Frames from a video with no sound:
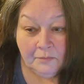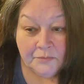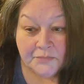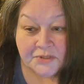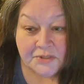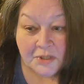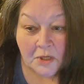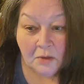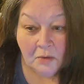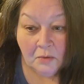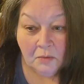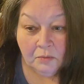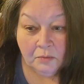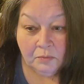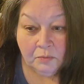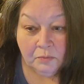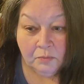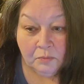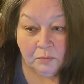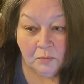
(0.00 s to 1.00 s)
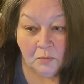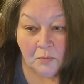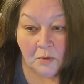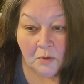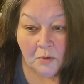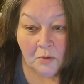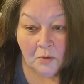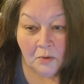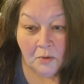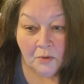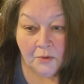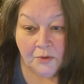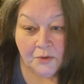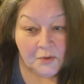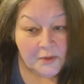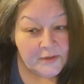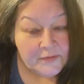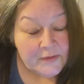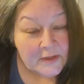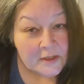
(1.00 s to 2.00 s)
So you
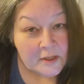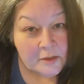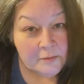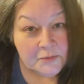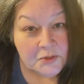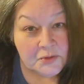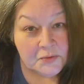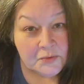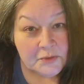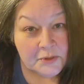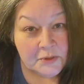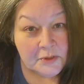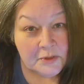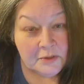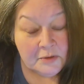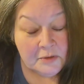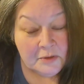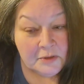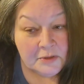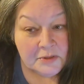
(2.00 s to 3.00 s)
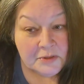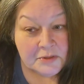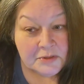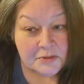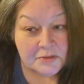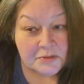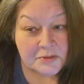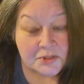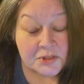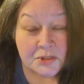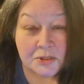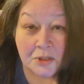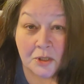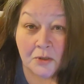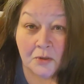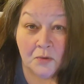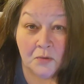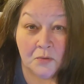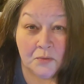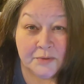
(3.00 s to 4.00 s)
let that come to a
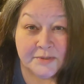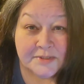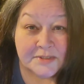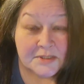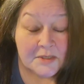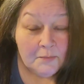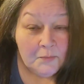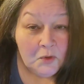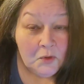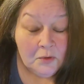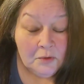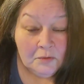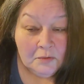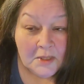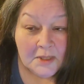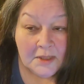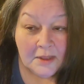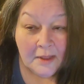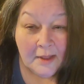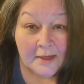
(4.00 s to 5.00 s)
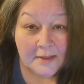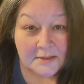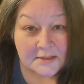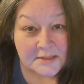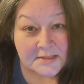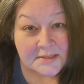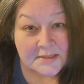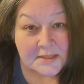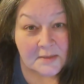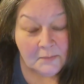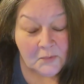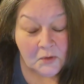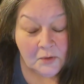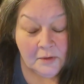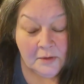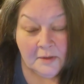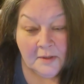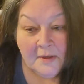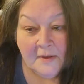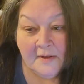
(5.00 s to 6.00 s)
slow simmer, light simmer,
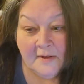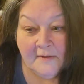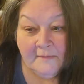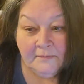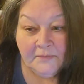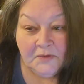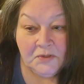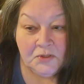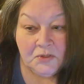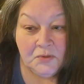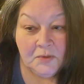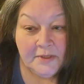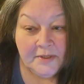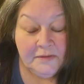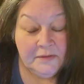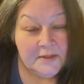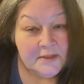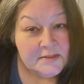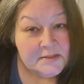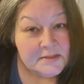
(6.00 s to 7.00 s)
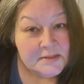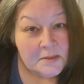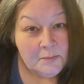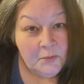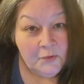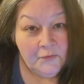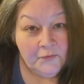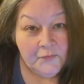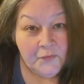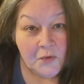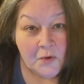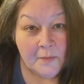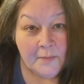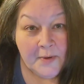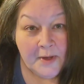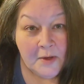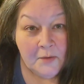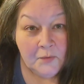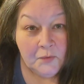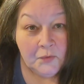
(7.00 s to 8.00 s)
and you let that simmer for
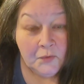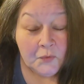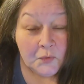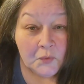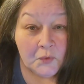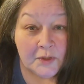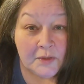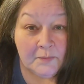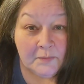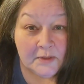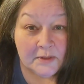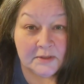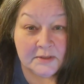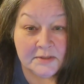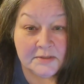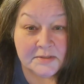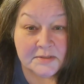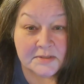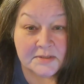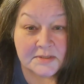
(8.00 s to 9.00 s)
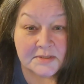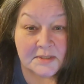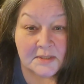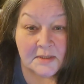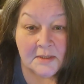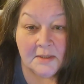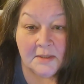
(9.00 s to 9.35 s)
about 30 minutes.